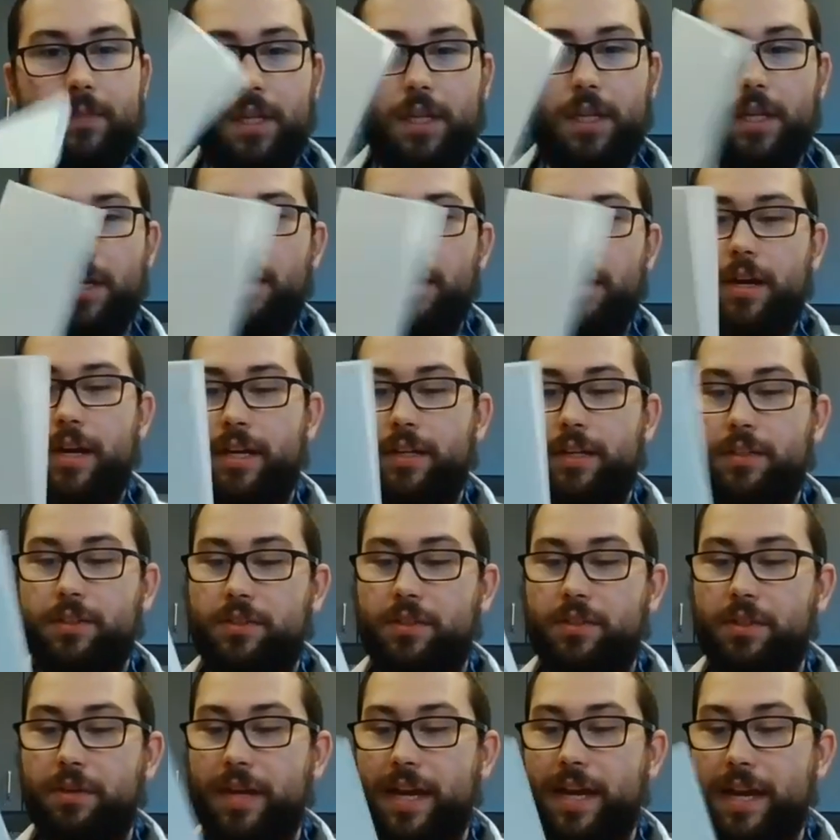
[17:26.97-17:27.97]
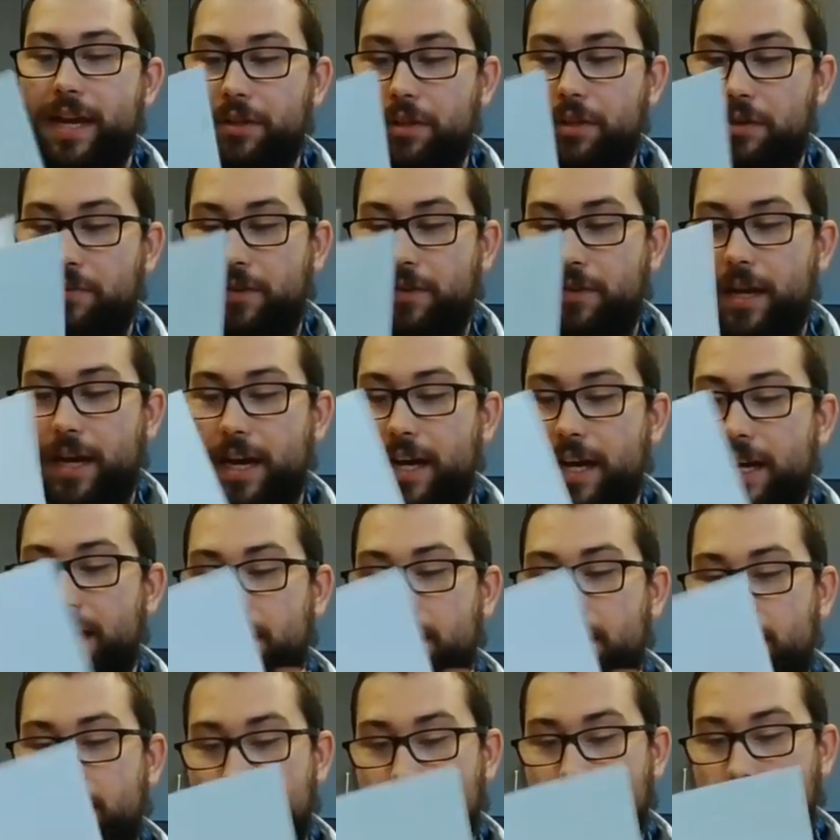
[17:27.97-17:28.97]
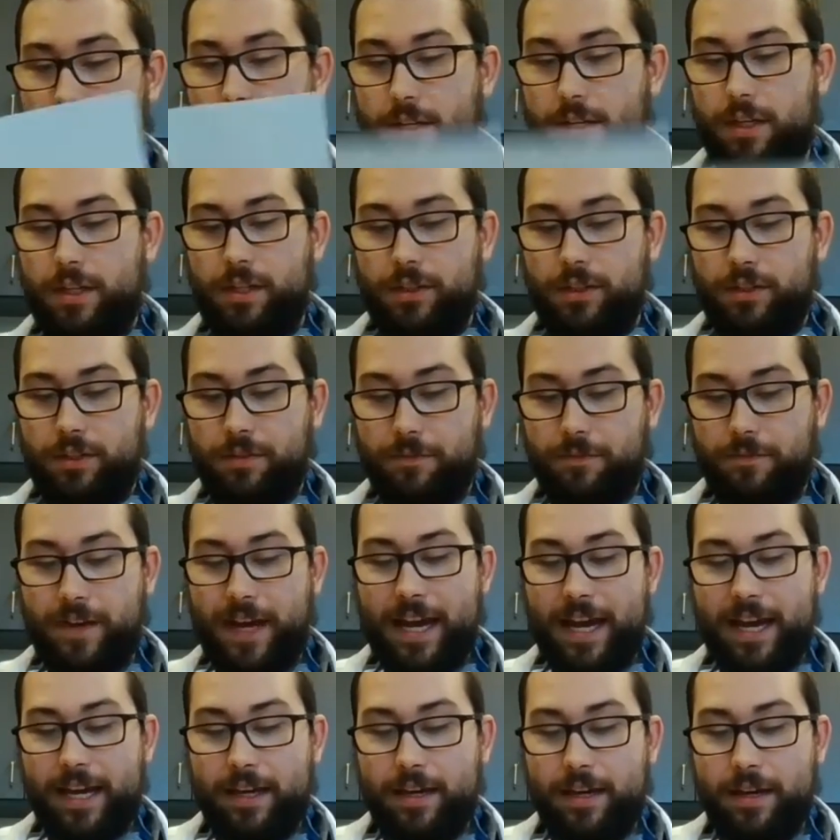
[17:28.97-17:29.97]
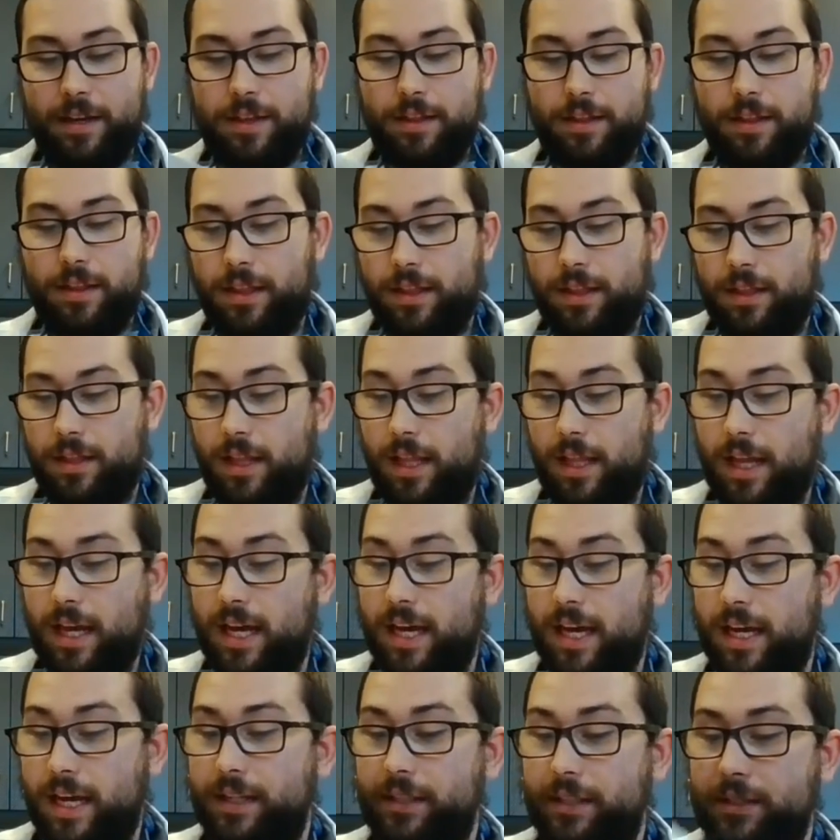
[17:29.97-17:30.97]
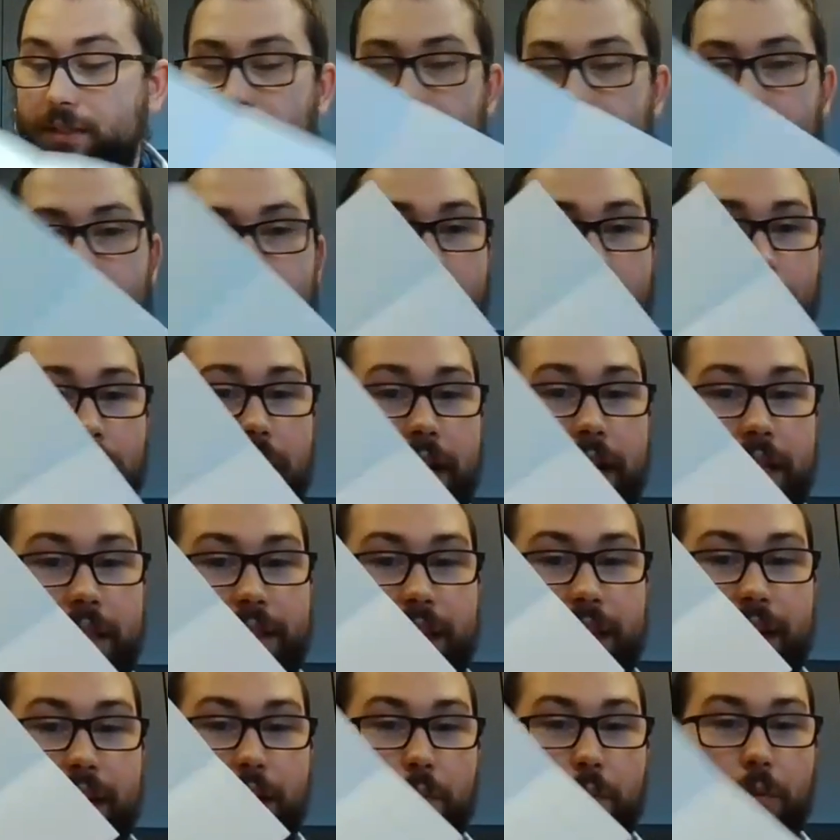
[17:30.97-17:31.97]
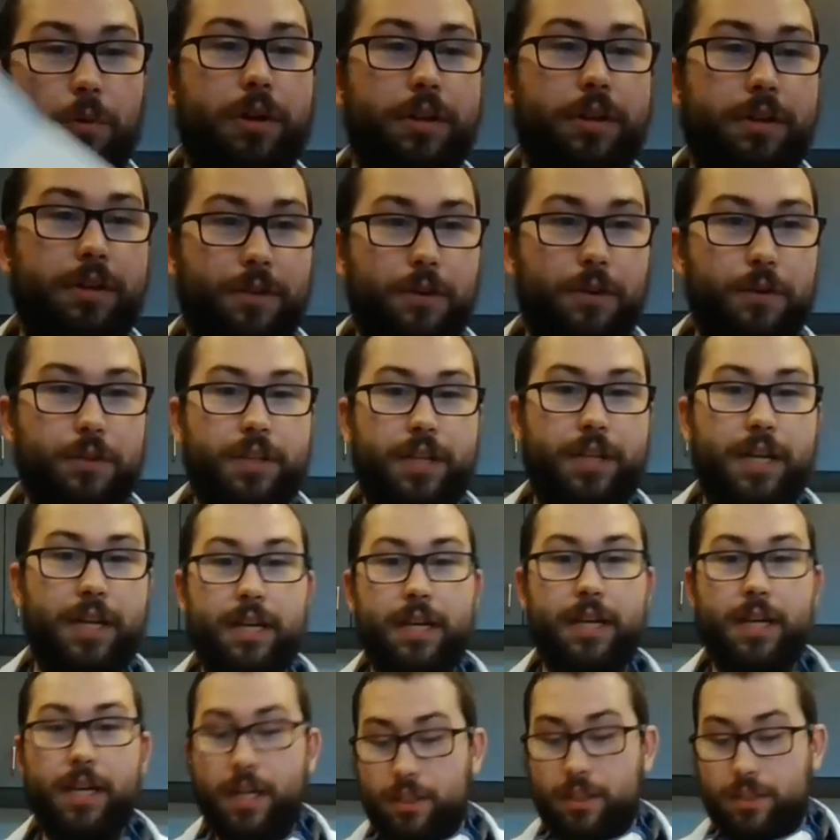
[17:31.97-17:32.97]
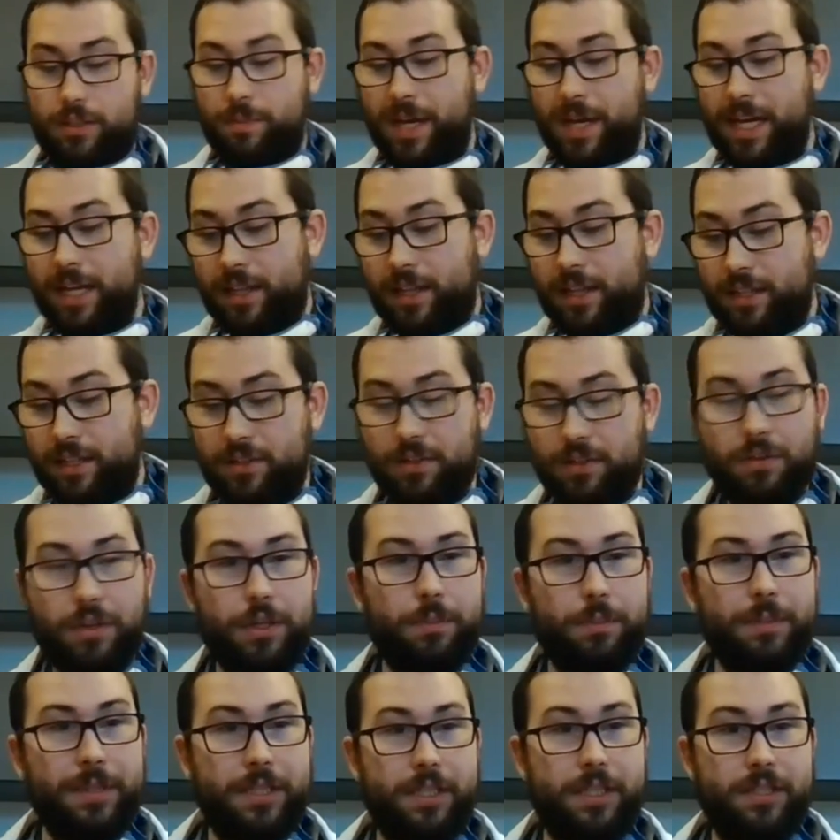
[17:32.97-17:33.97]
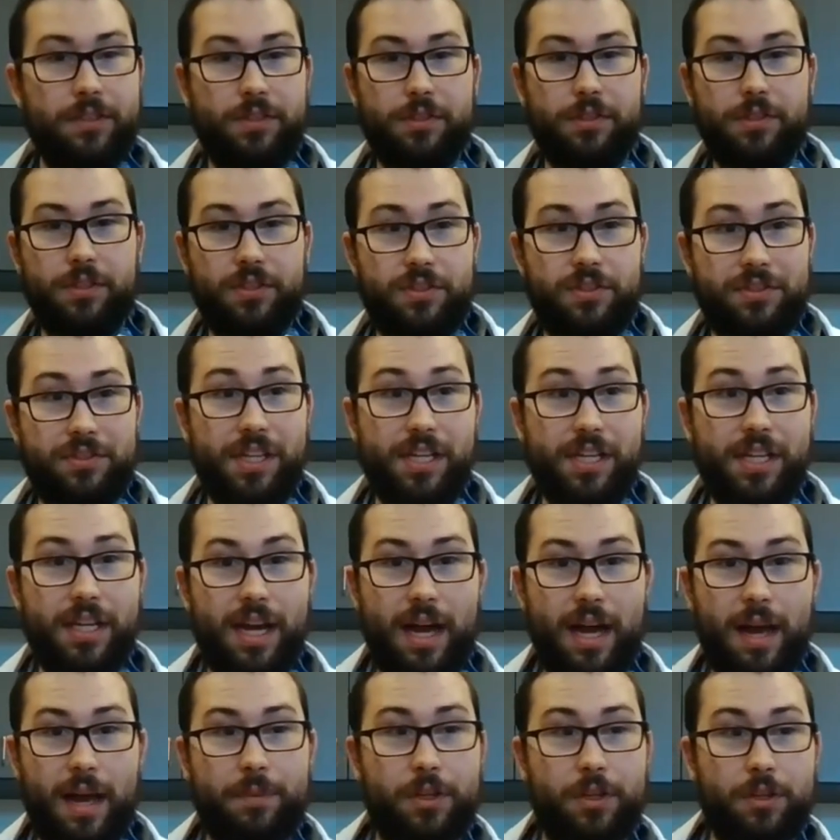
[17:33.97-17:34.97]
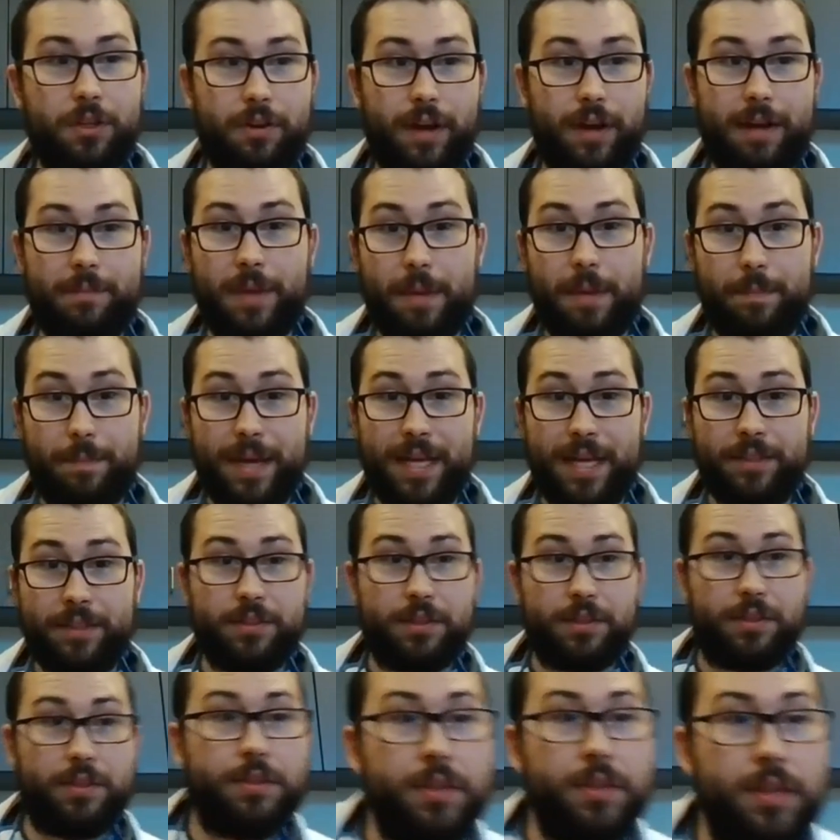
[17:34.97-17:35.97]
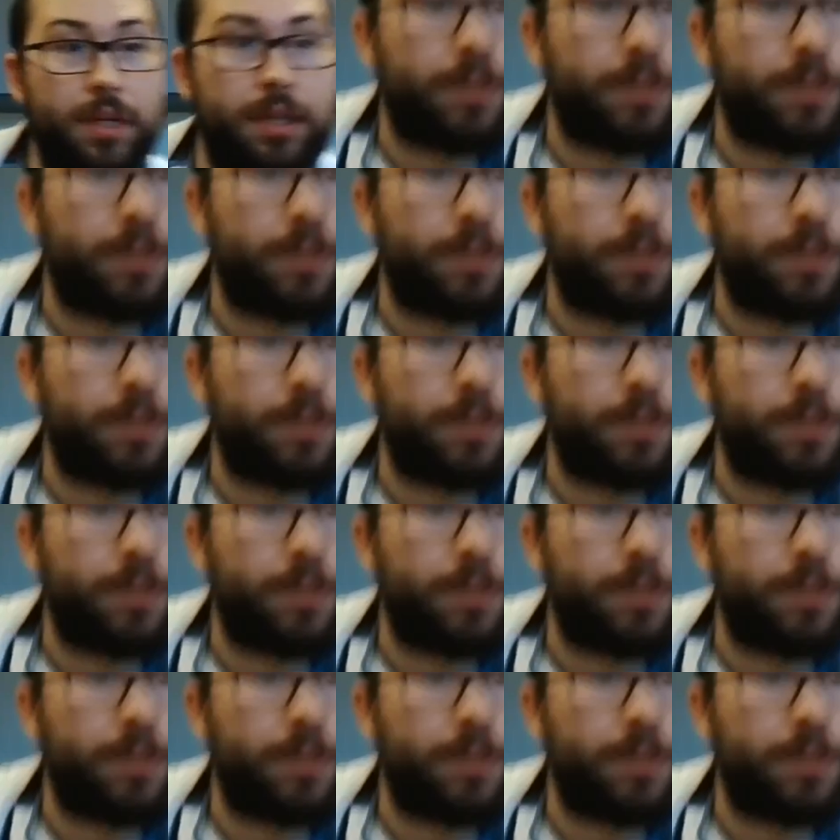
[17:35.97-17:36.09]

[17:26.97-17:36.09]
All right, so now you've got some vague lines right there where you folded it. To make this a little bit easier to see, I'm going to grab my pencil.